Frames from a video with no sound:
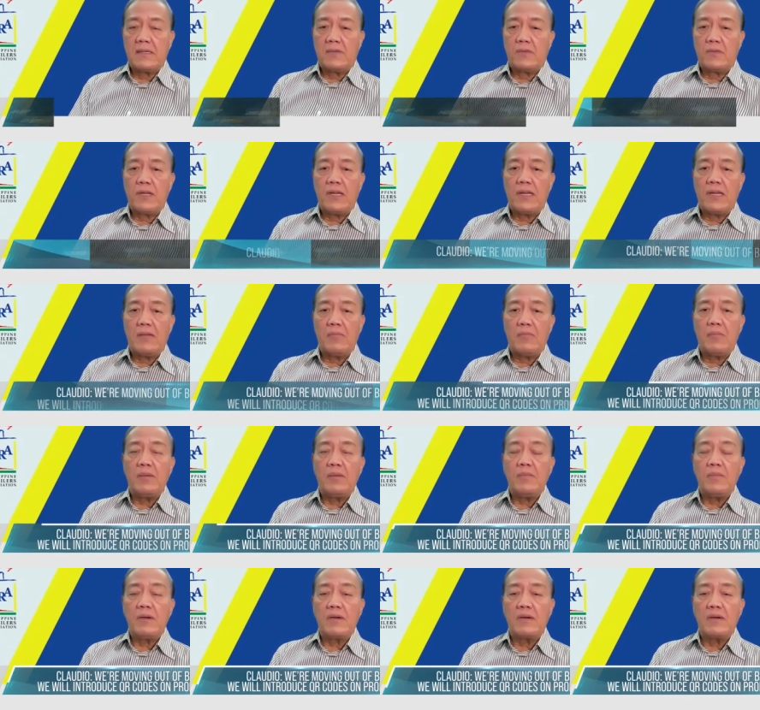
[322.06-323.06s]
will
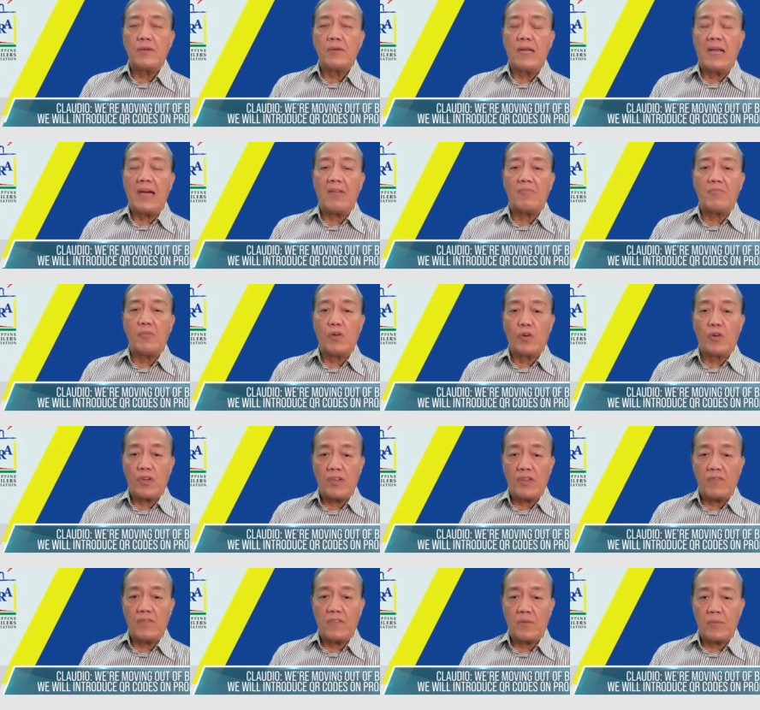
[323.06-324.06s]
be will have more
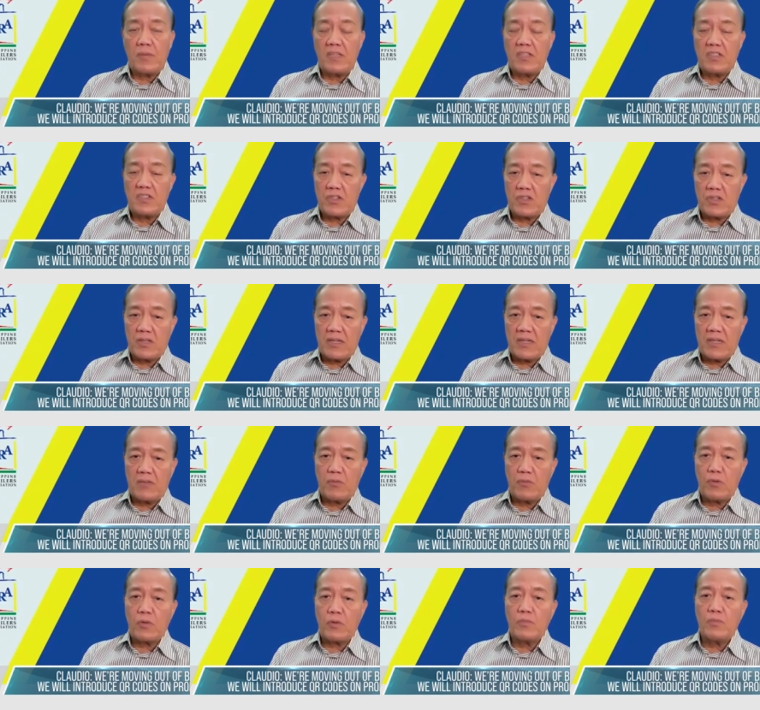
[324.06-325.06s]
information,
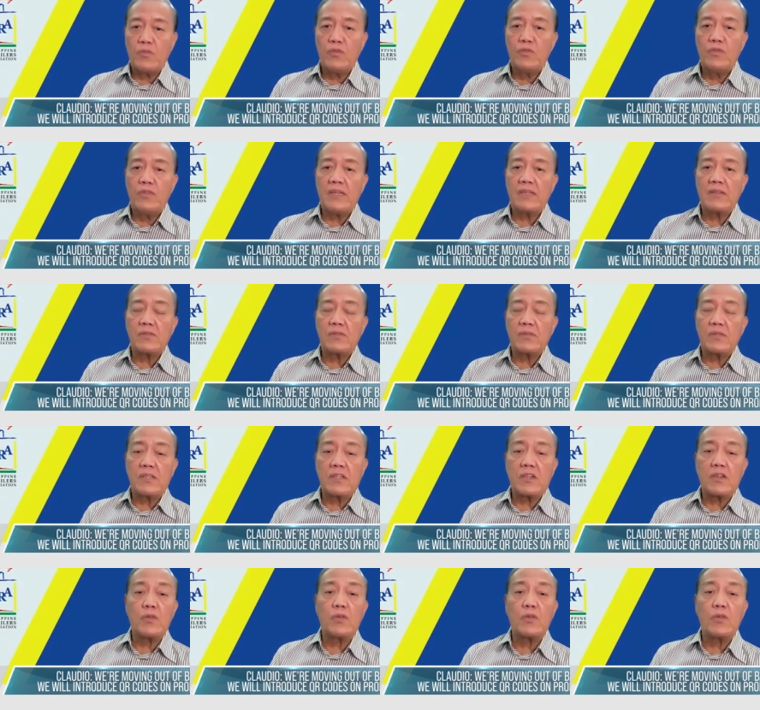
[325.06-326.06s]
and we're moving to
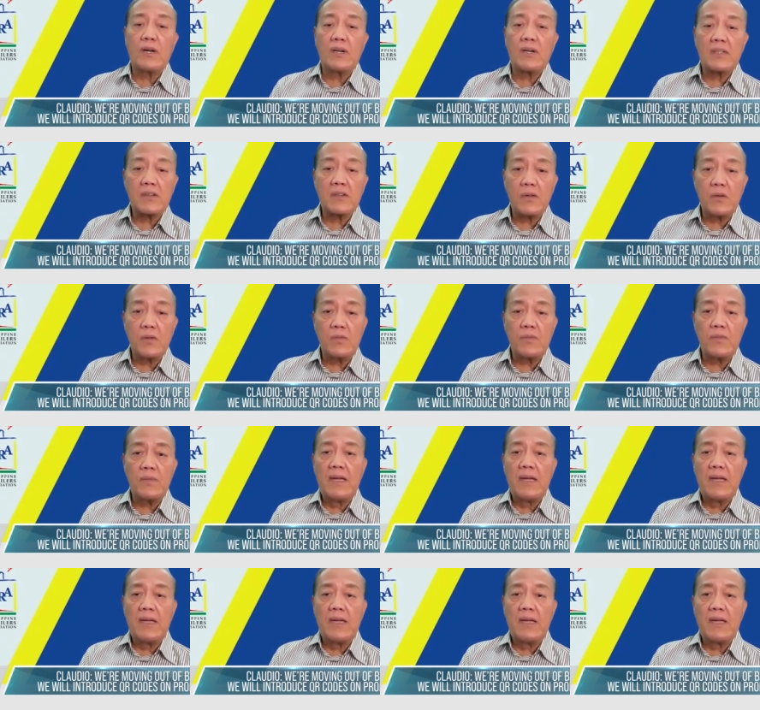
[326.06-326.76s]
the QR code.